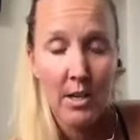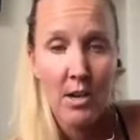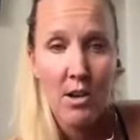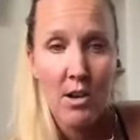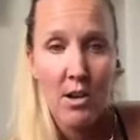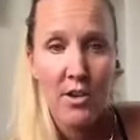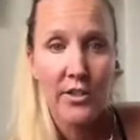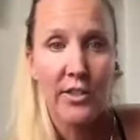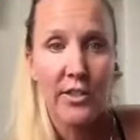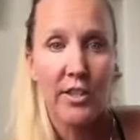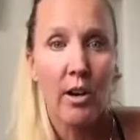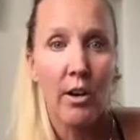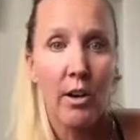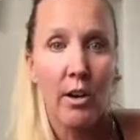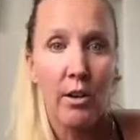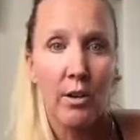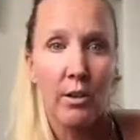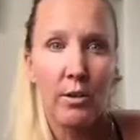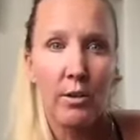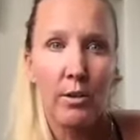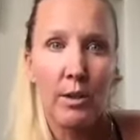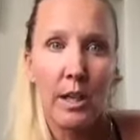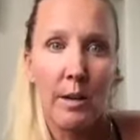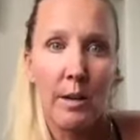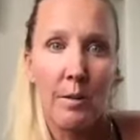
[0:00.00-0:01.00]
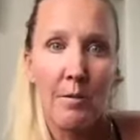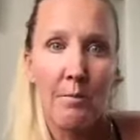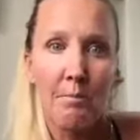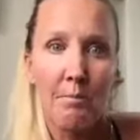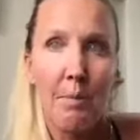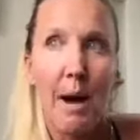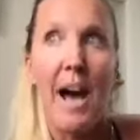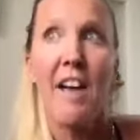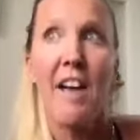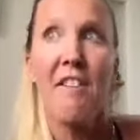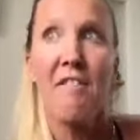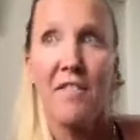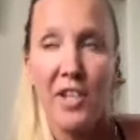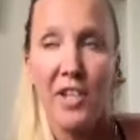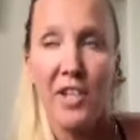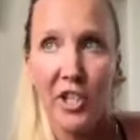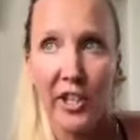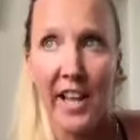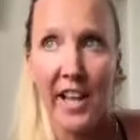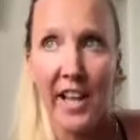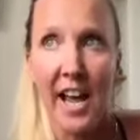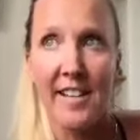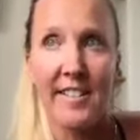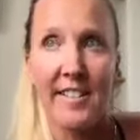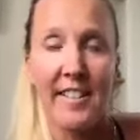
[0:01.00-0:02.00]
So by
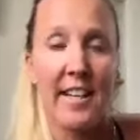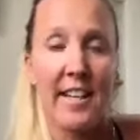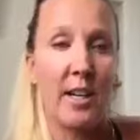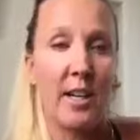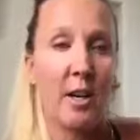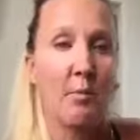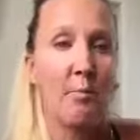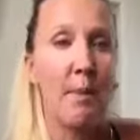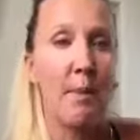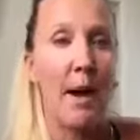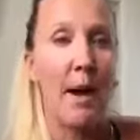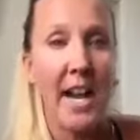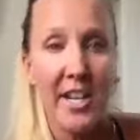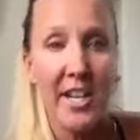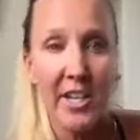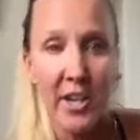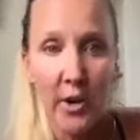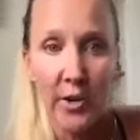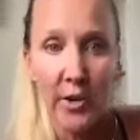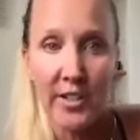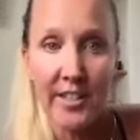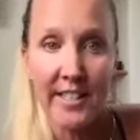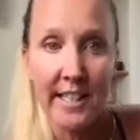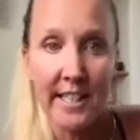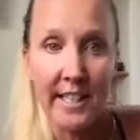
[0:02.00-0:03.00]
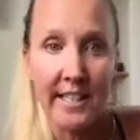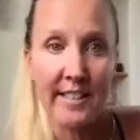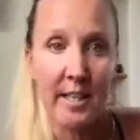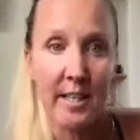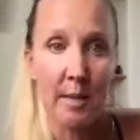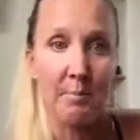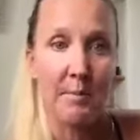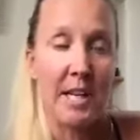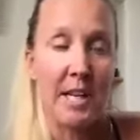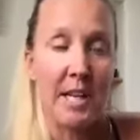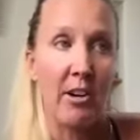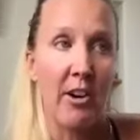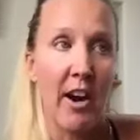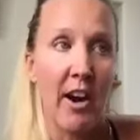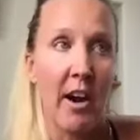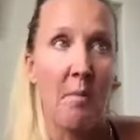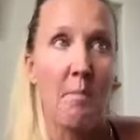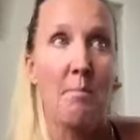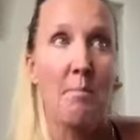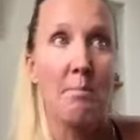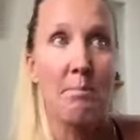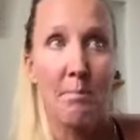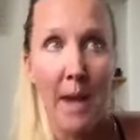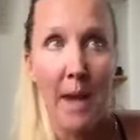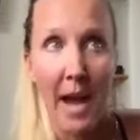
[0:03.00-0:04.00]
visualizing or by noticing something or
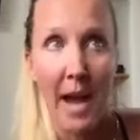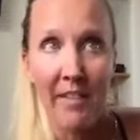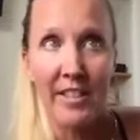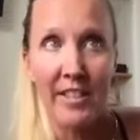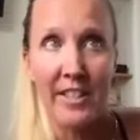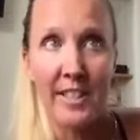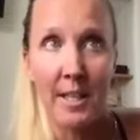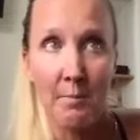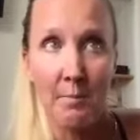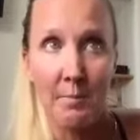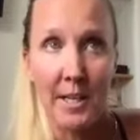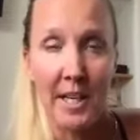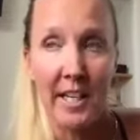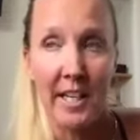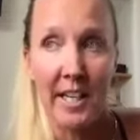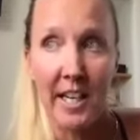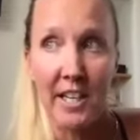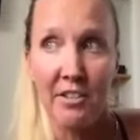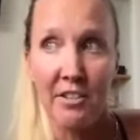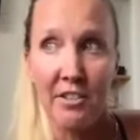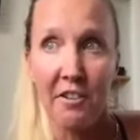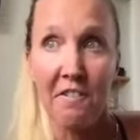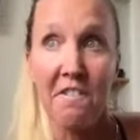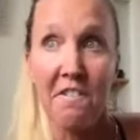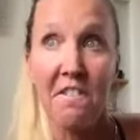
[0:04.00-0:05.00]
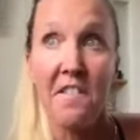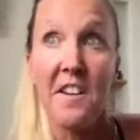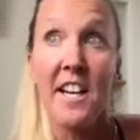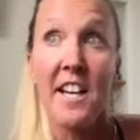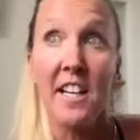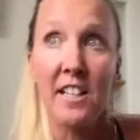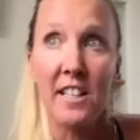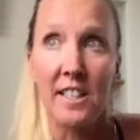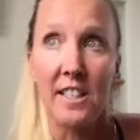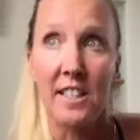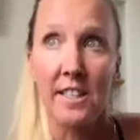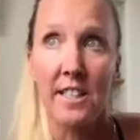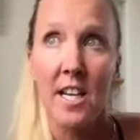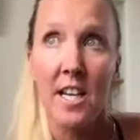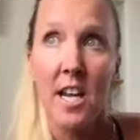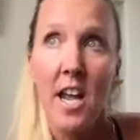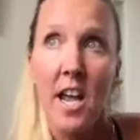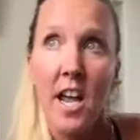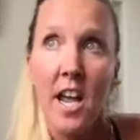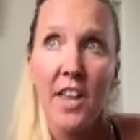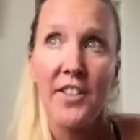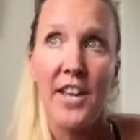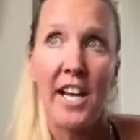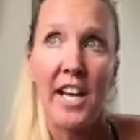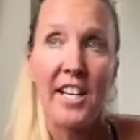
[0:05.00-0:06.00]
having something in your field
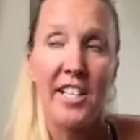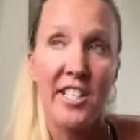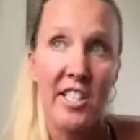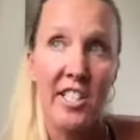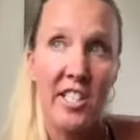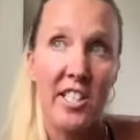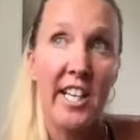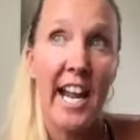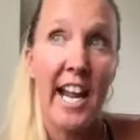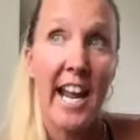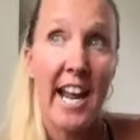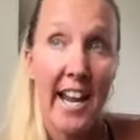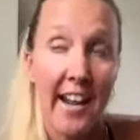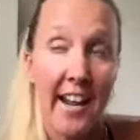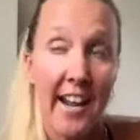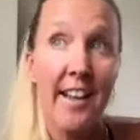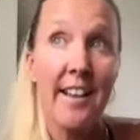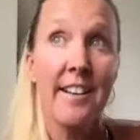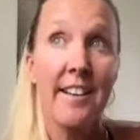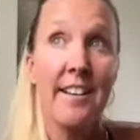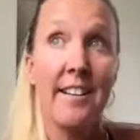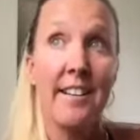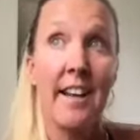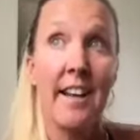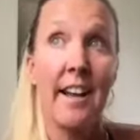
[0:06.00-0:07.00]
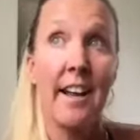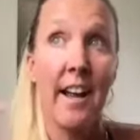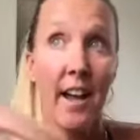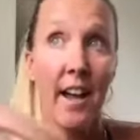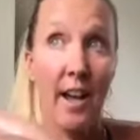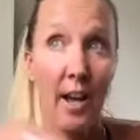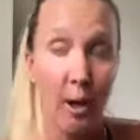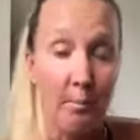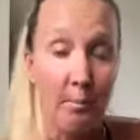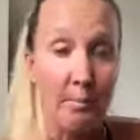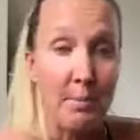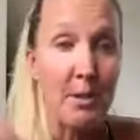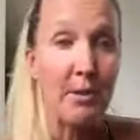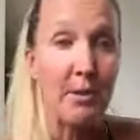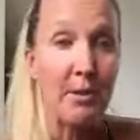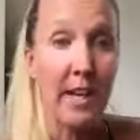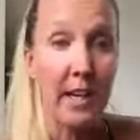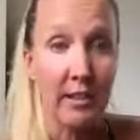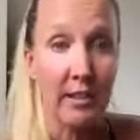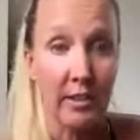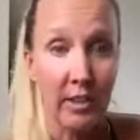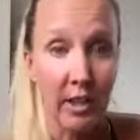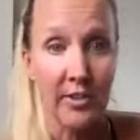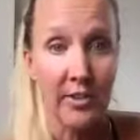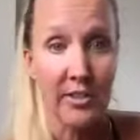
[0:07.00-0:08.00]
that can help you get
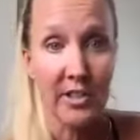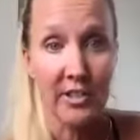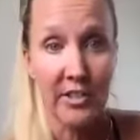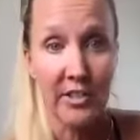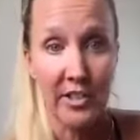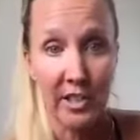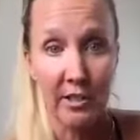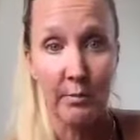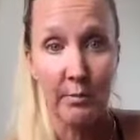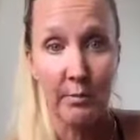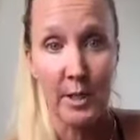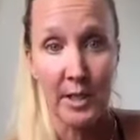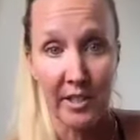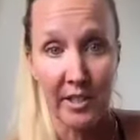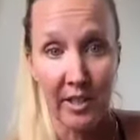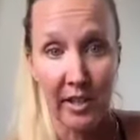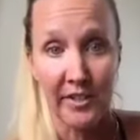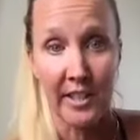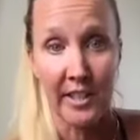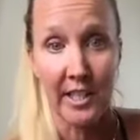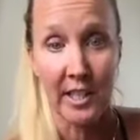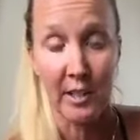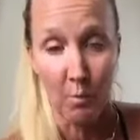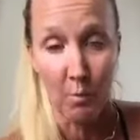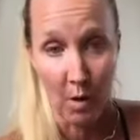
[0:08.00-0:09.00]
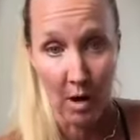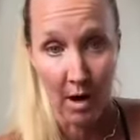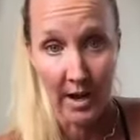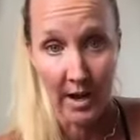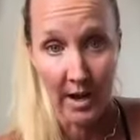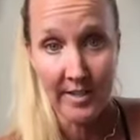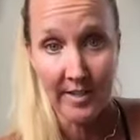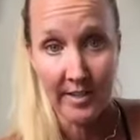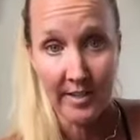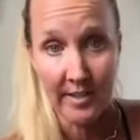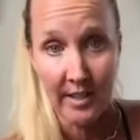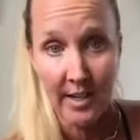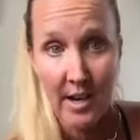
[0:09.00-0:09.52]
closer to the result that you want,